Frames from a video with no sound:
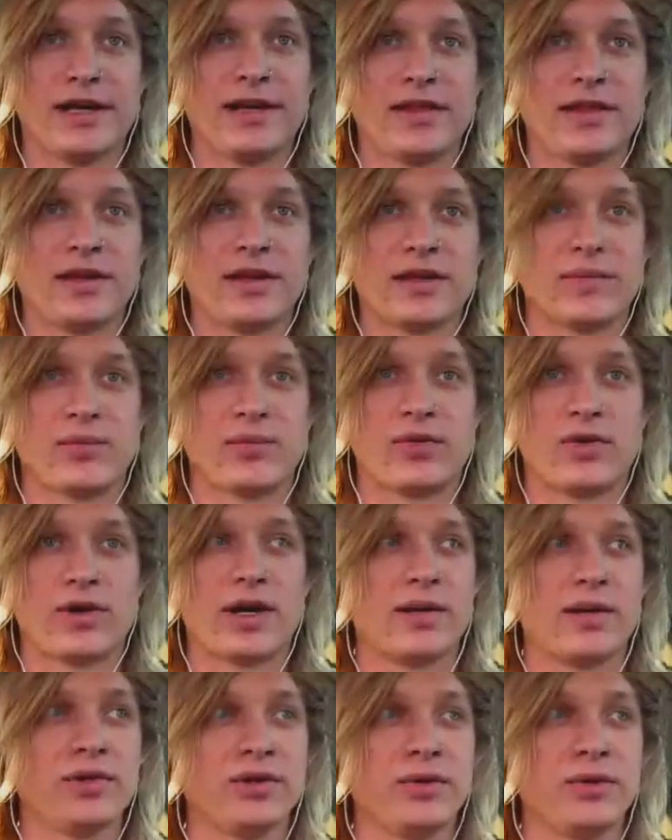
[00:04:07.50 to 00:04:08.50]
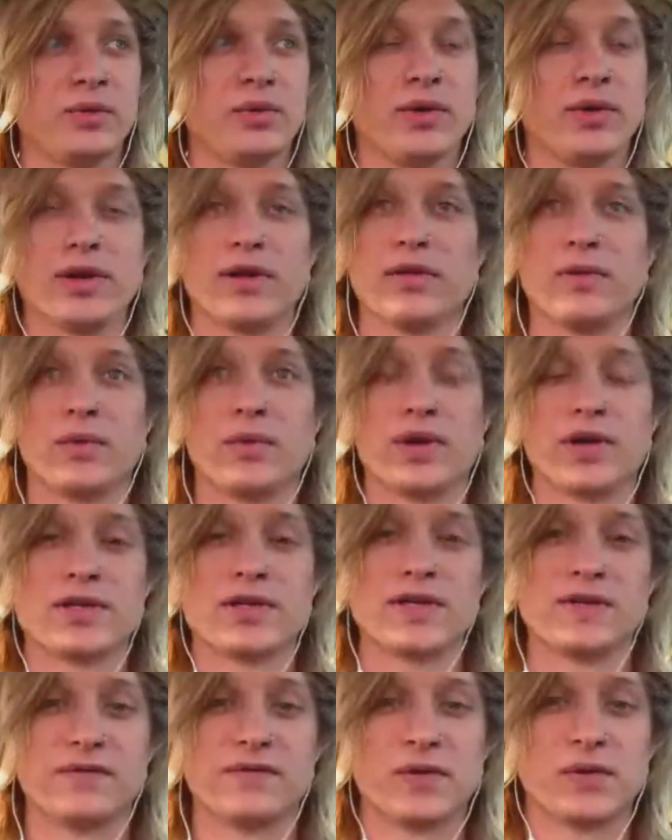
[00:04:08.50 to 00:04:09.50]
I think I'm probably one of the worst at
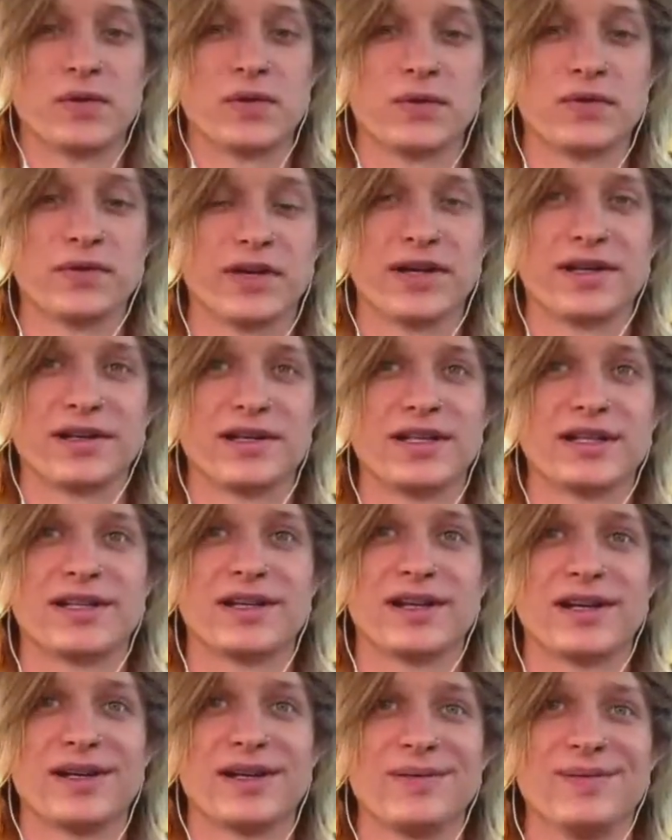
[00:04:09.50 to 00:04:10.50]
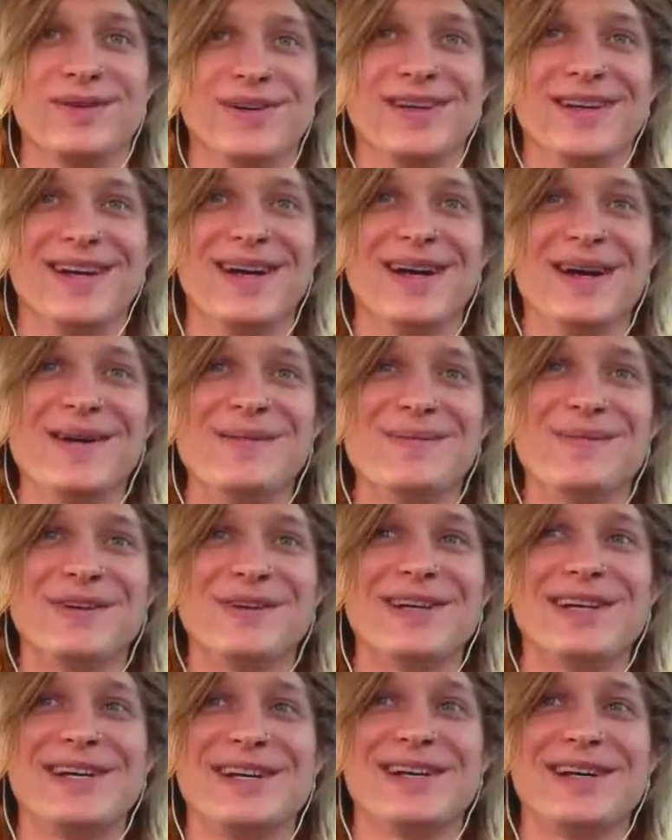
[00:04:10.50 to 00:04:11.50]
vocal technique.
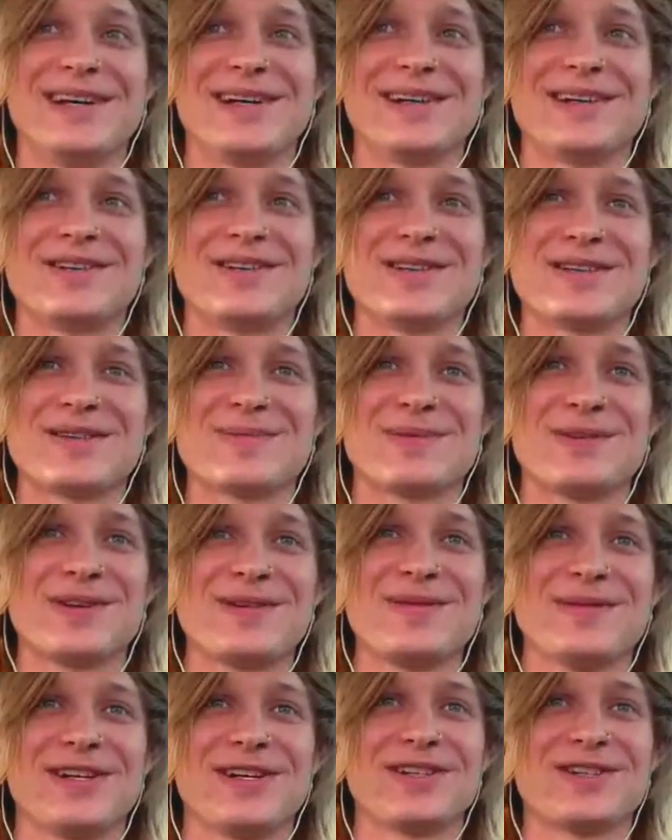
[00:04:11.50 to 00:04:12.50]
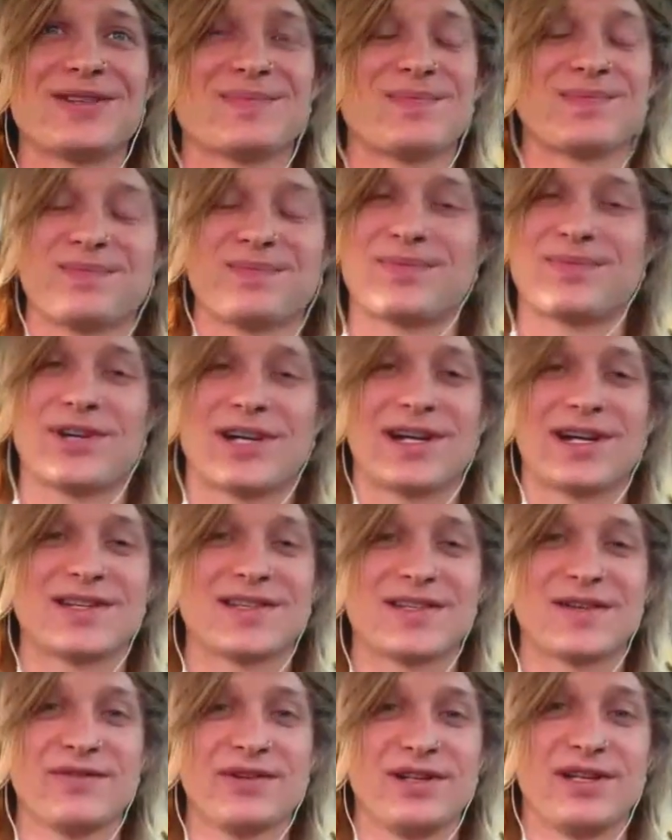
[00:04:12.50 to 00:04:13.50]
But just pretty much practice
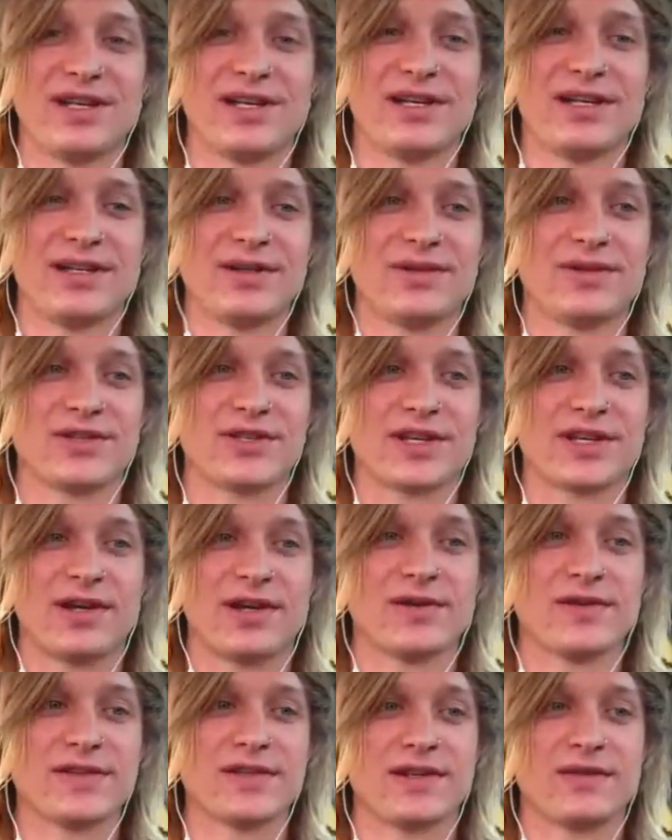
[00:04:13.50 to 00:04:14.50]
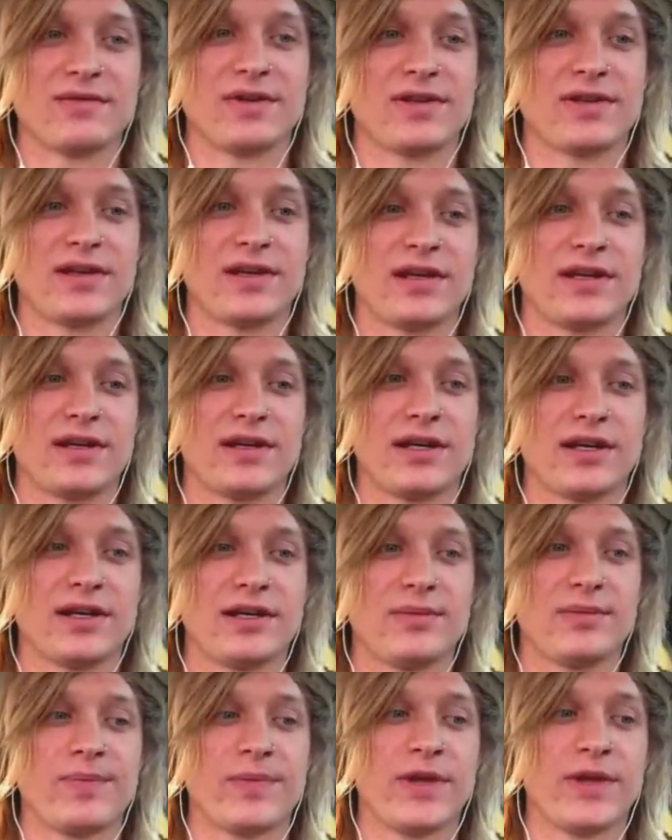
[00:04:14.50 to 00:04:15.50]
every day, your scales and everything.
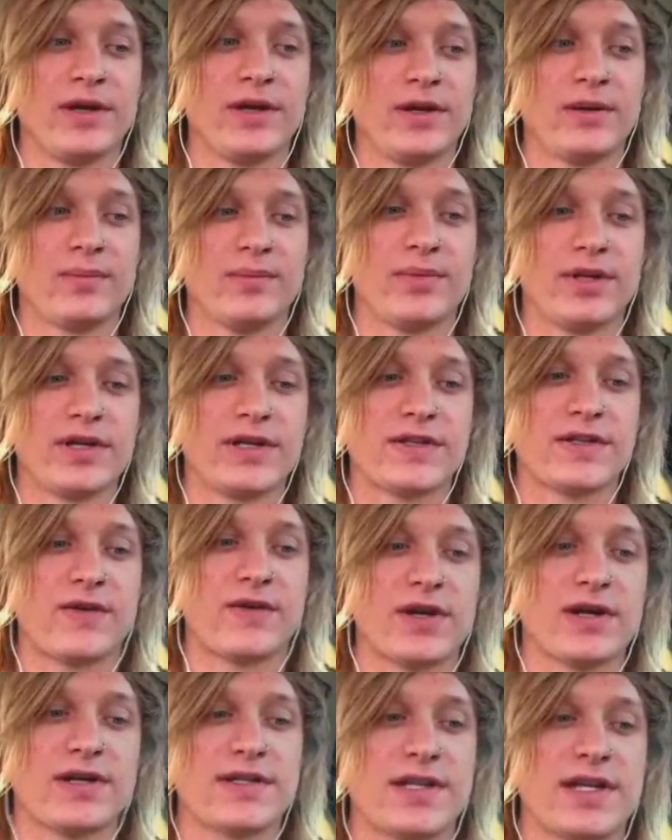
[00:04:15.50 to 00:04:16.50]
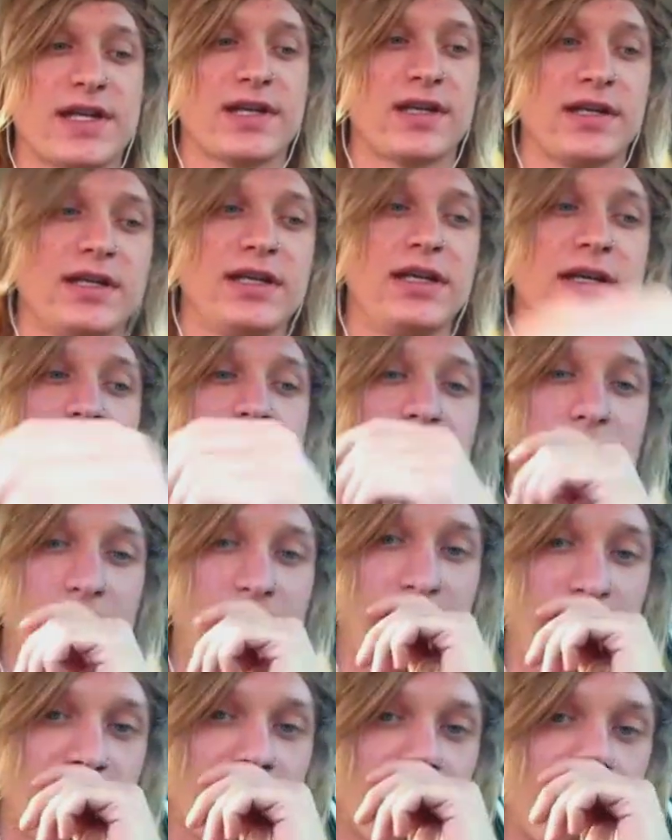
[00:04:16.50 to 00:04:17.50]
But as far as technique, I think
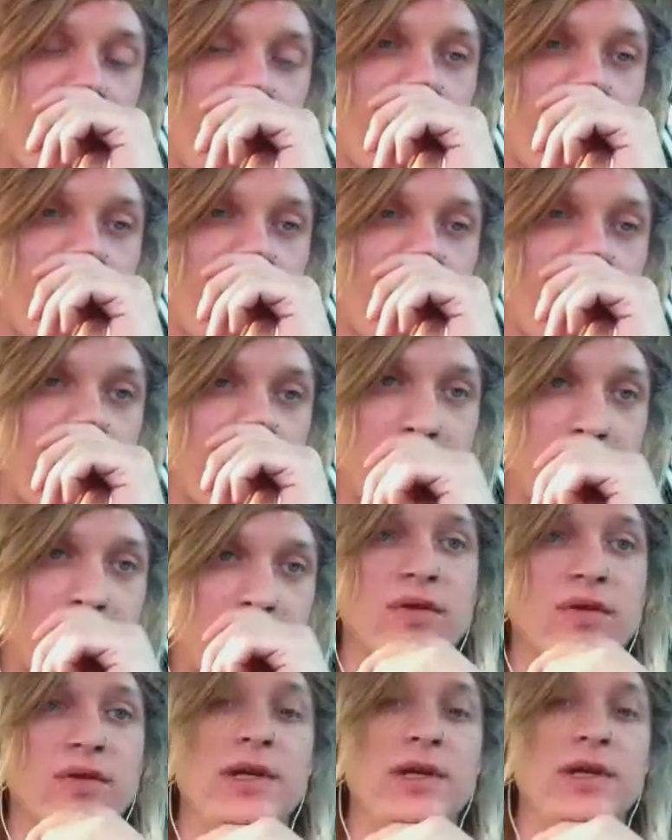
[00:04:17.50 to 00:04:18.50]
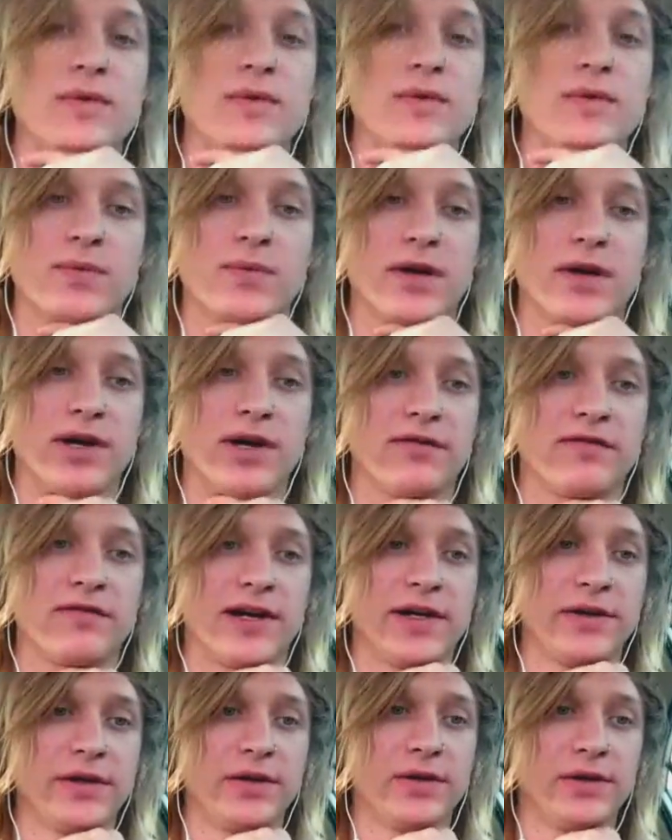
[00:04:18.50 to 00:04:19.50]
the biggest part for me was whenever I
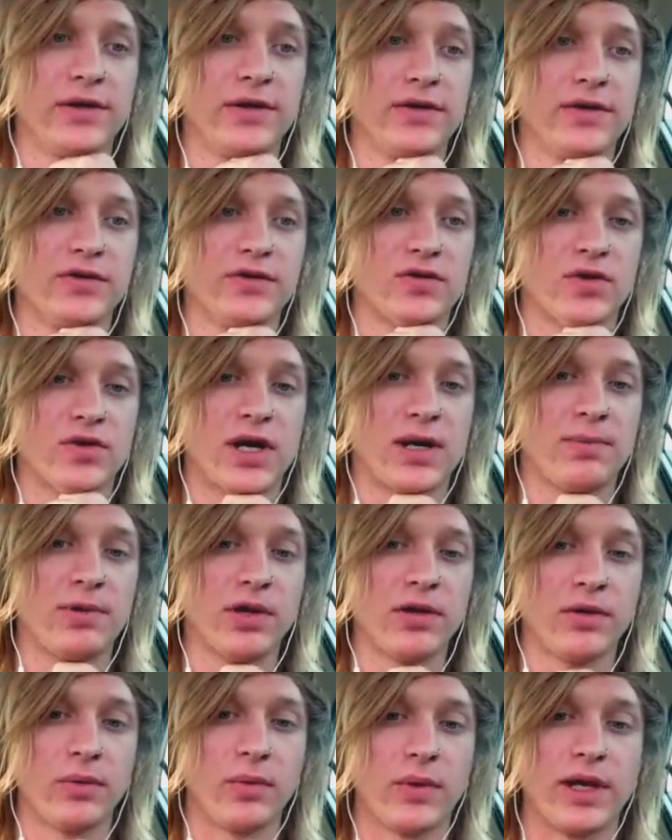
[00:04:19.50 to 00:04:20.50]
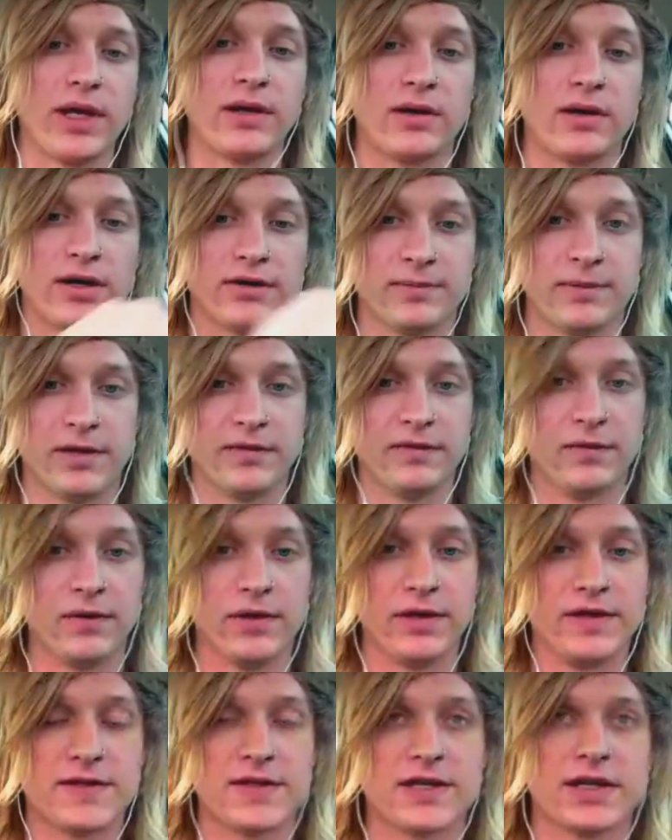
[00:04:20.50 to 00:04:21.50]
finally learned to drop all the weight off my
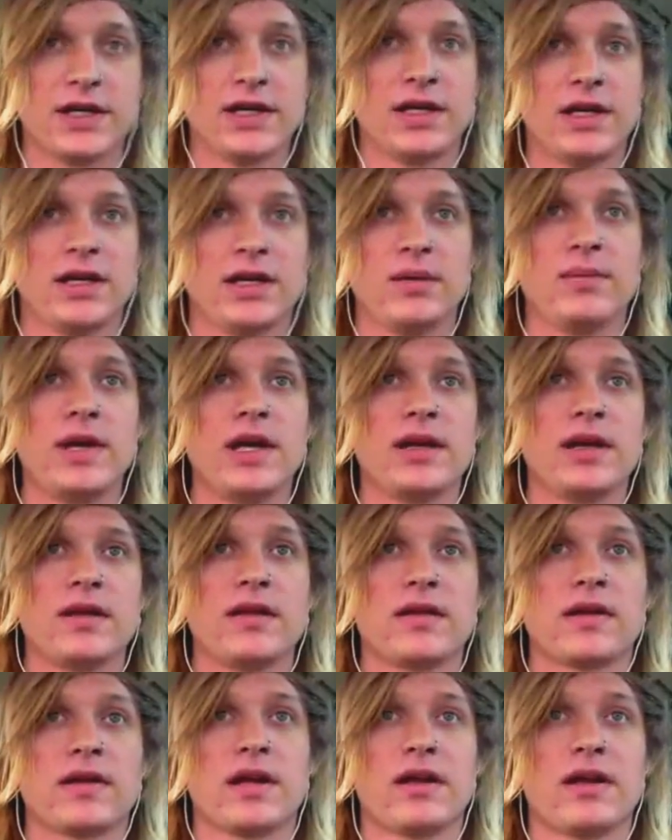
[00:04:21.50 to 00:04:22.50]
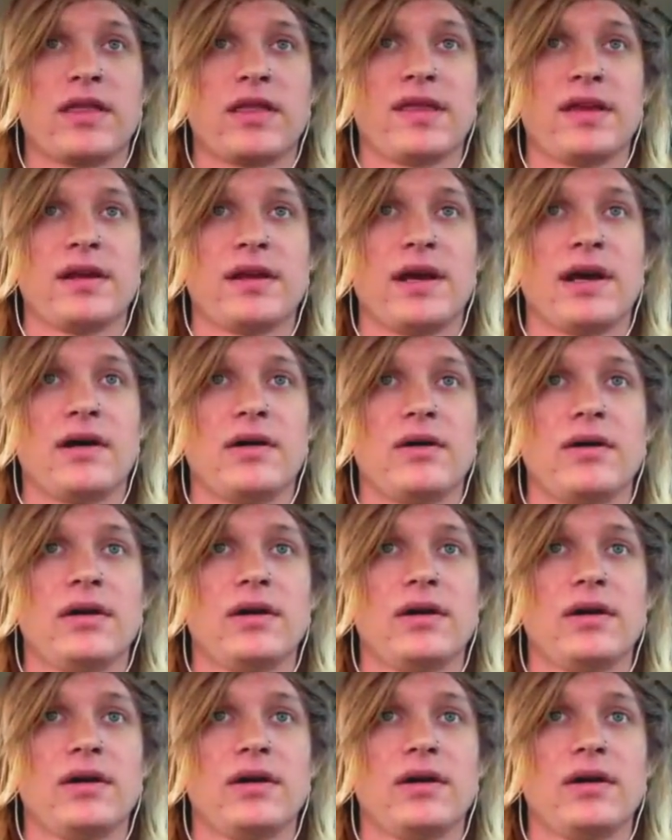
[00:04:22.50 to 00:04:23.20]
voice and make it kind of thin out.